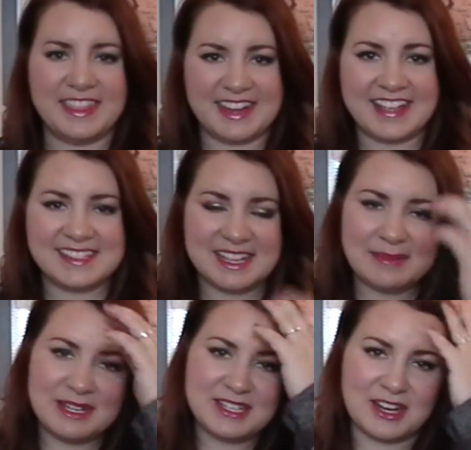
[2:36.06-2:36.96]
the next thing I
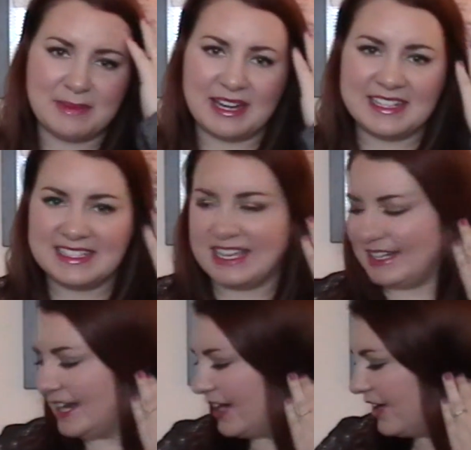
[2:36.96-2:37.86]
want to talk about is
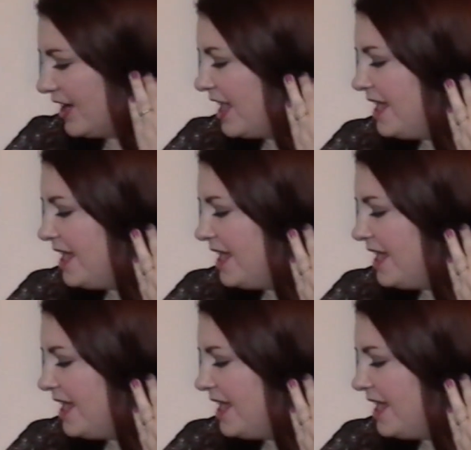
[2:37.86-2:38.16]
skincare.